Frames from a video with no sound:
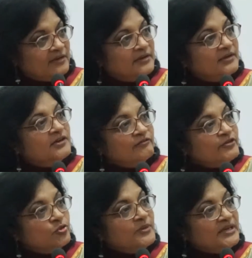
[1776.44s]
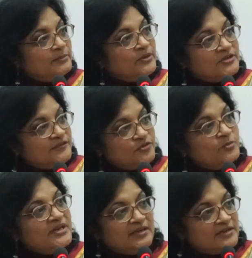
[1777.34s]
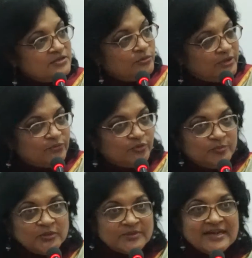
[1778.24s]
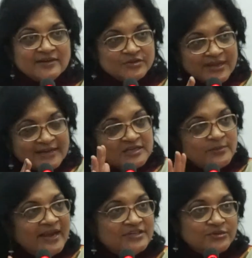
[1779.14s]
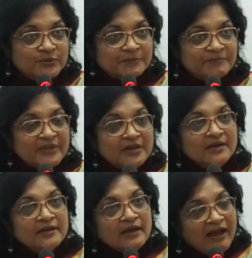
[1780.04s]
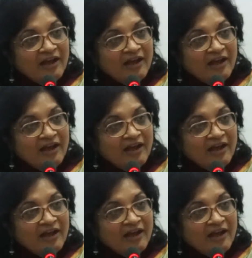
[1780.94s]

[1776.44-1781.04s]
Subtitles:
were suffering because of so many years no recruitment was done. So that is where it stood.